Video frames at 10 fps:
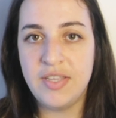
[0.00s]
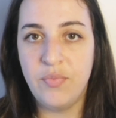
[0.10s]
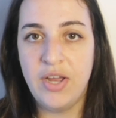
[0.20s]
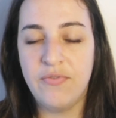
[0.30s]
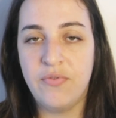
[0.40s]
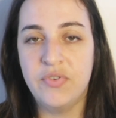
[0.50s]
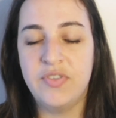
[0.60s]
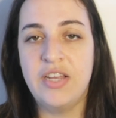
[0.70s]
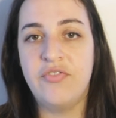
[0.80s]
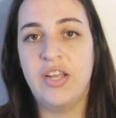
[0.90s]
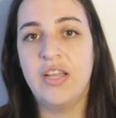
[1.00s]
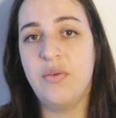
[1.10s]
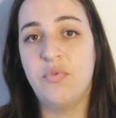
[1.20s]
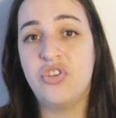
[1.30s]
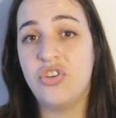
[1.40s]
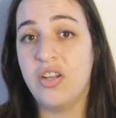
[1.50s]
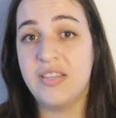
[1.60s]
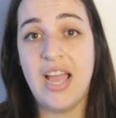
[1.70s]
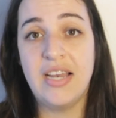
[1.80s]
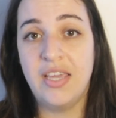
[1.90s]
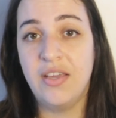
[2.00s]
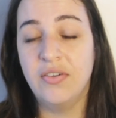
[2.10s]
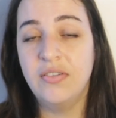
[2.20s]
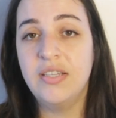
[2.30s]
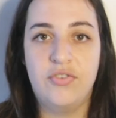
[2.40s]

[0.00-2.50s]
he went for Cedric, he was shot and killed.